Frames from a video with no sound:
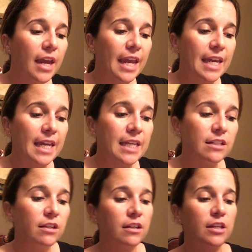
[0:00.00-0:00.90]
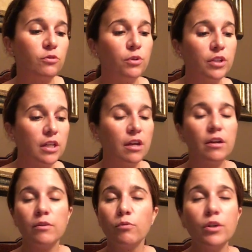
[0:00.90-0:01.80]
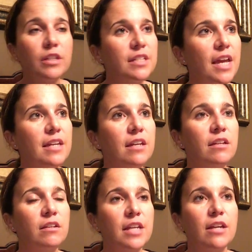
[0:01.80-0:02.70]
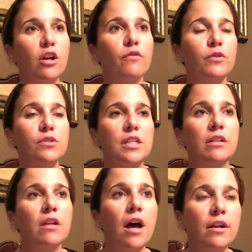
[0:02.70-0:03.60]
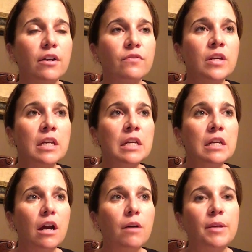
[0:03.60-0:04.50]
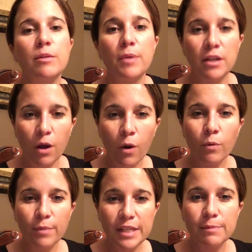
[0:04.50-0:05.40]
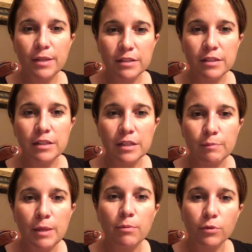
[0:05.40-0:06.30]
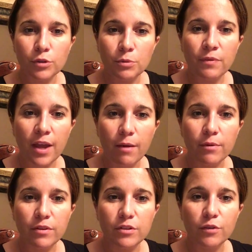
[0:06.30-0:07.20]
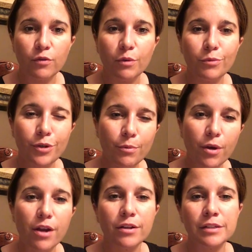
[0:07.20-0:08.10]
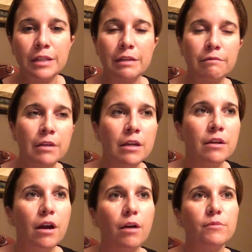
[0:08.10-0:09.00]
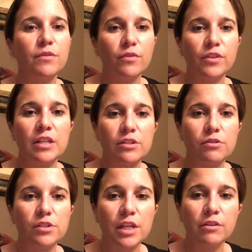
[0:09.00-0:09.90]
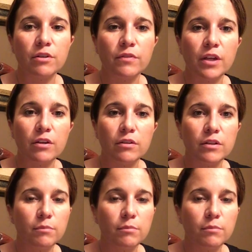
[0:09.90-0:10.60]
And it's really taken off. You'll see a lot of independent home-based businesses. People are doing that with the different beauty products and different things they're selling on there.